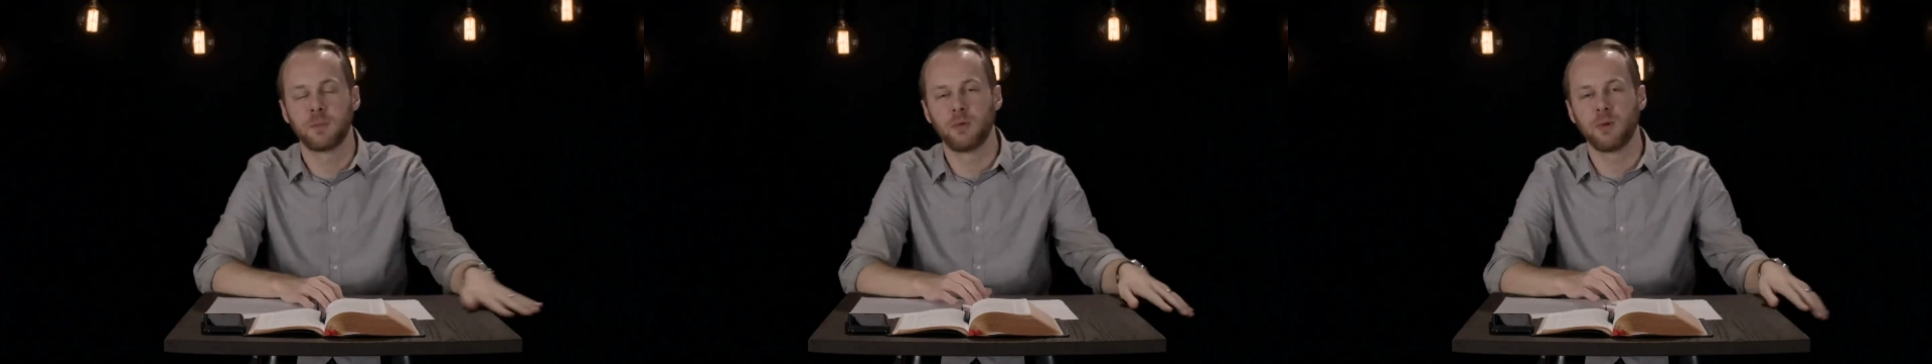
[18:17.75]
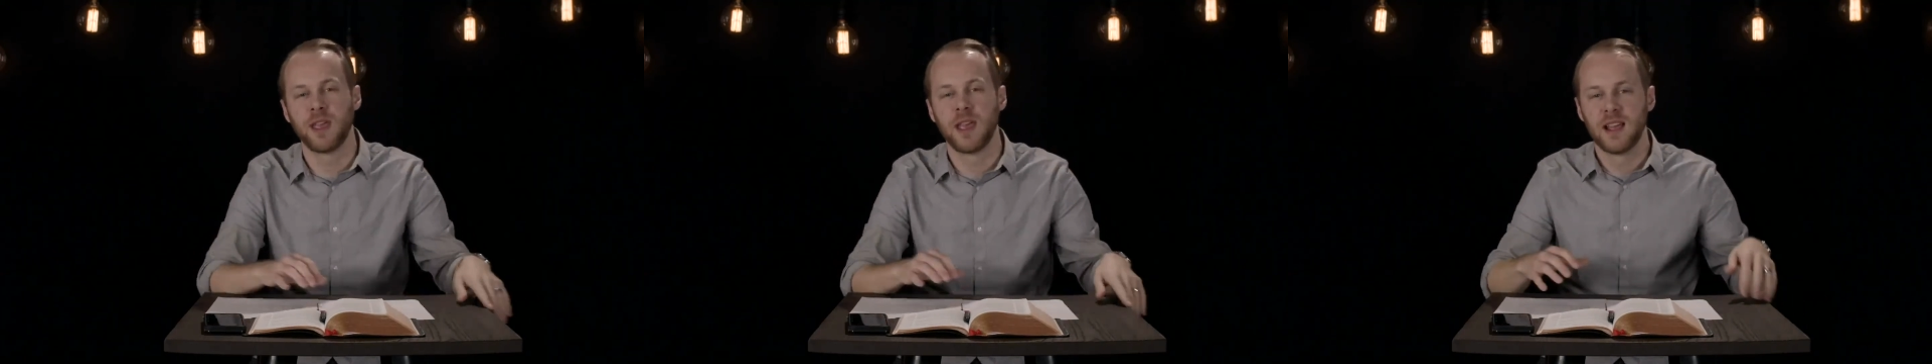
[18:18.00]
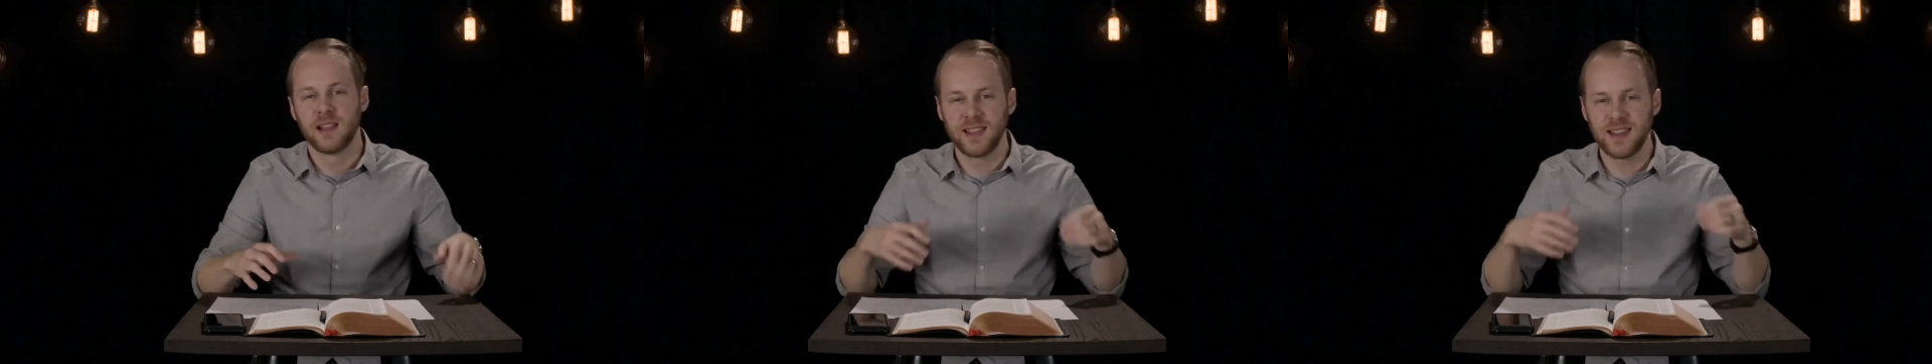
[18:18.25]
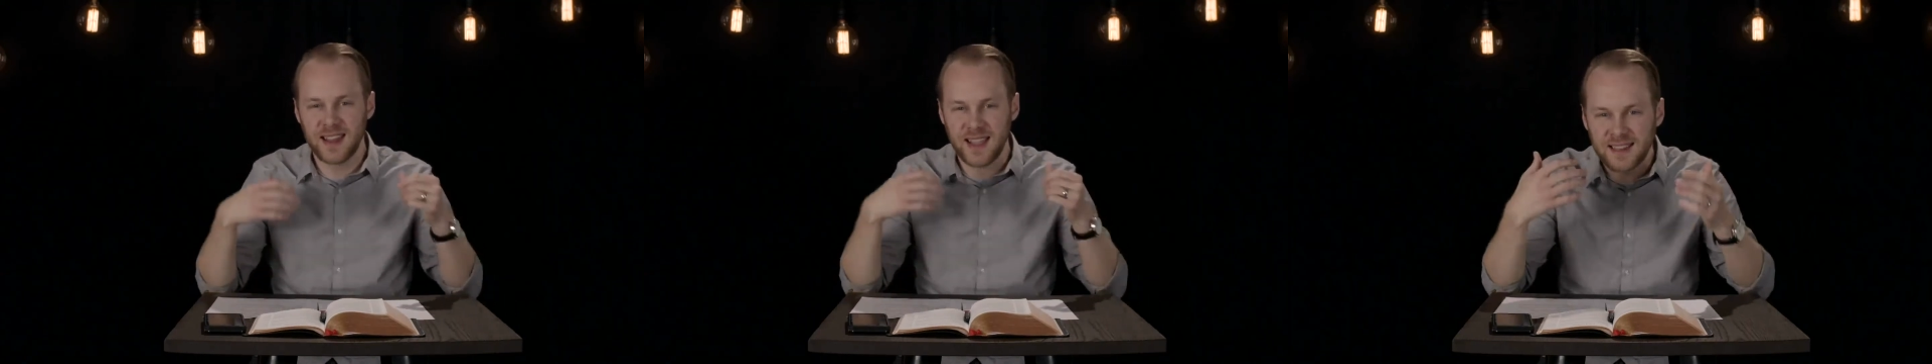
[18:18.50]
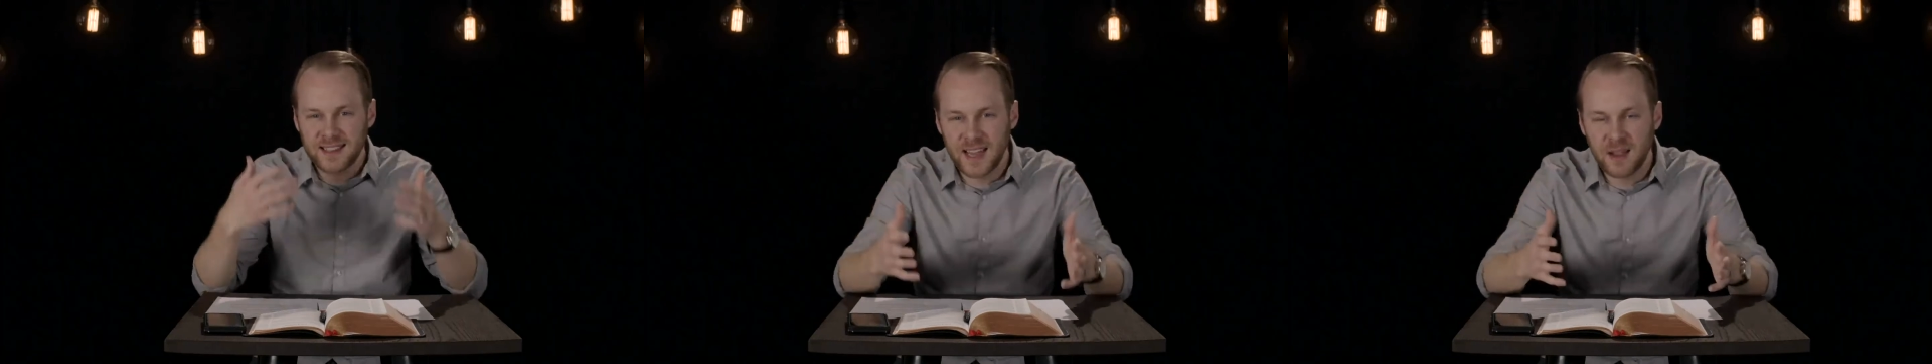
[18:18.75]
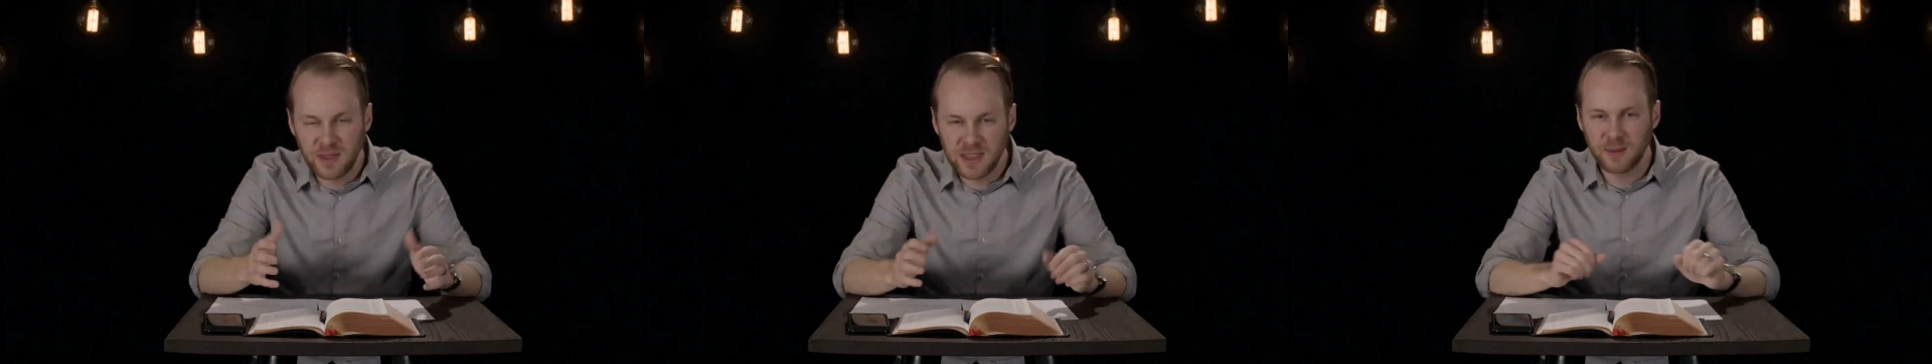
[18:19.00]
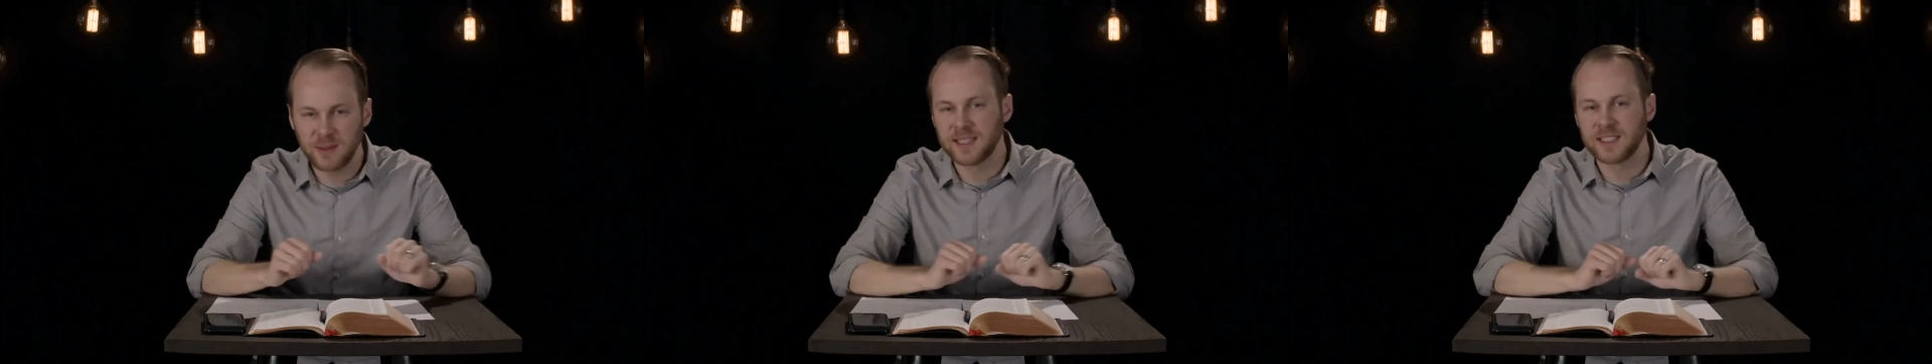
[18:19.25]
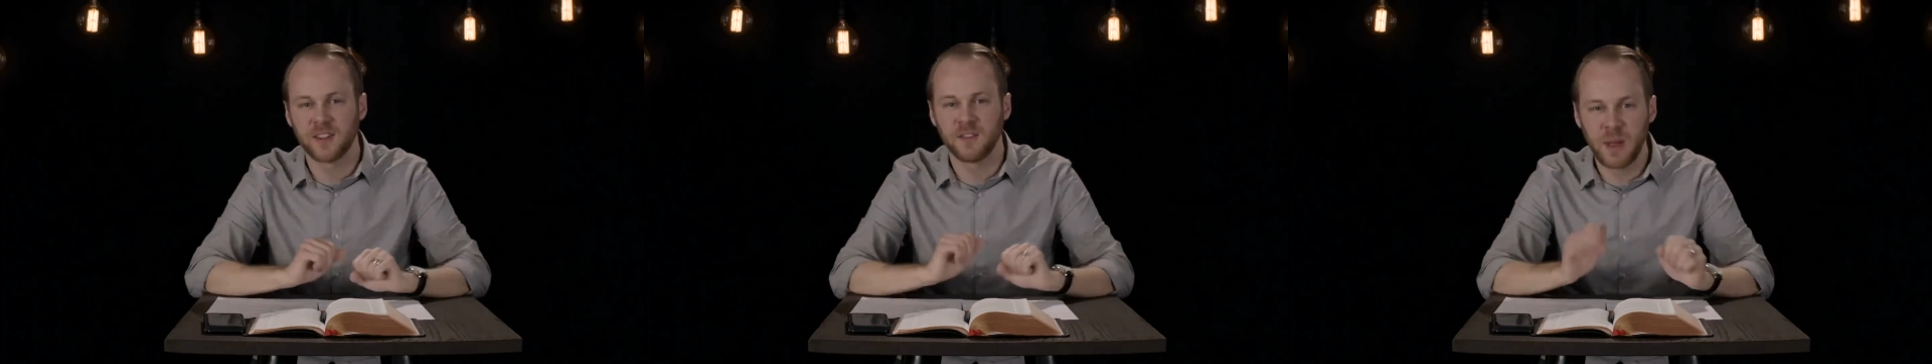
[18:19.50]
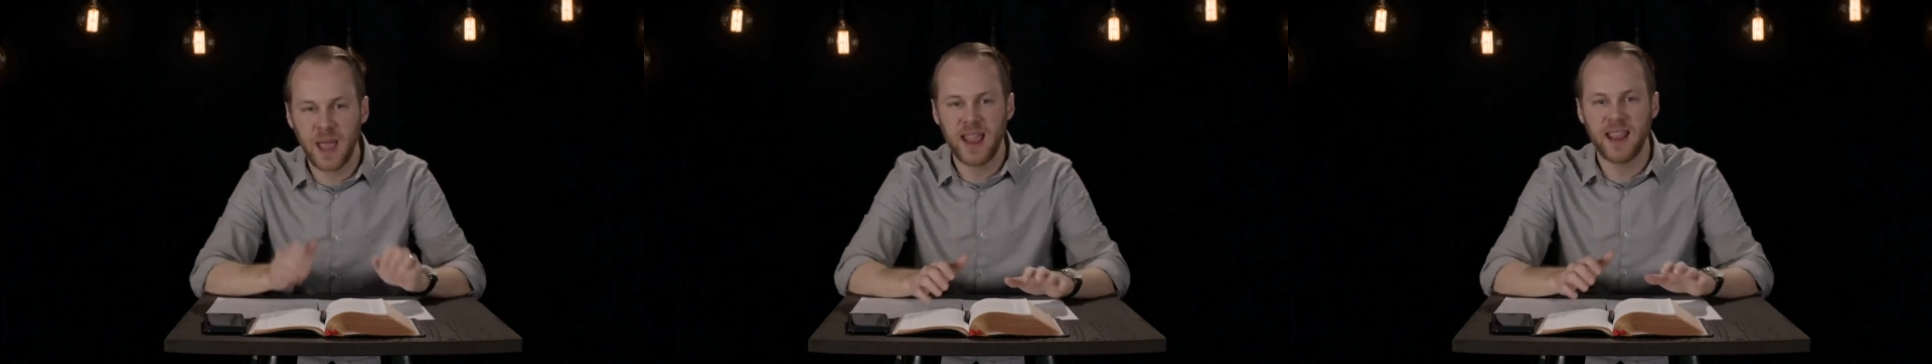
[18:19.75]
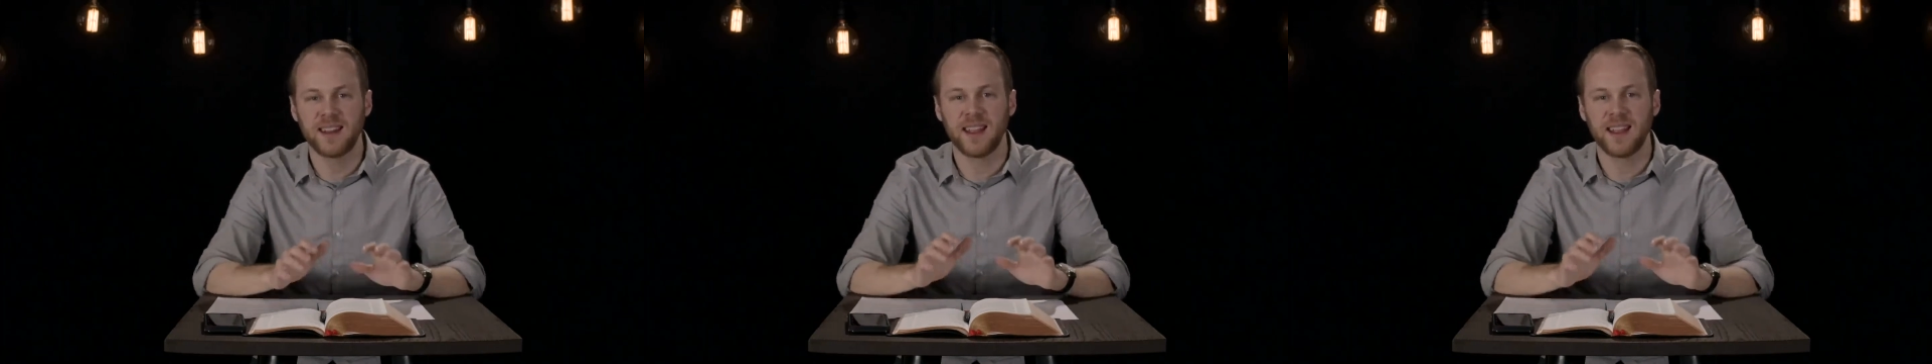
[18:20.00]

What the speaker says: when we lean into him in the midst of pain